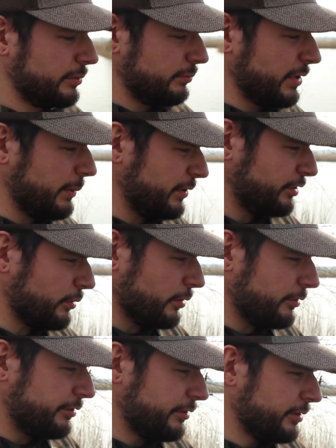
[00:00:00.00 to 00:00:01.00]
maybe
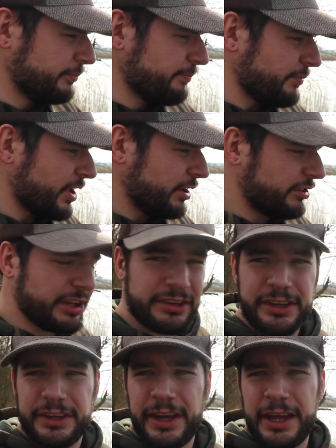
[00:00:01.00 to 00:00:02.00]
sort of
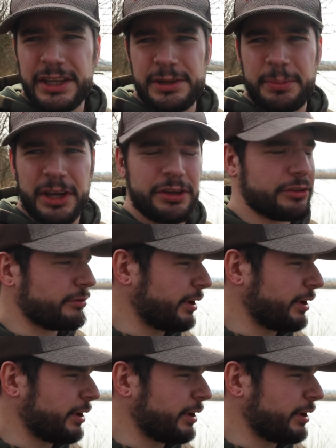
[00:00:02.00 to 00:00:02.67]
60 to 80 baits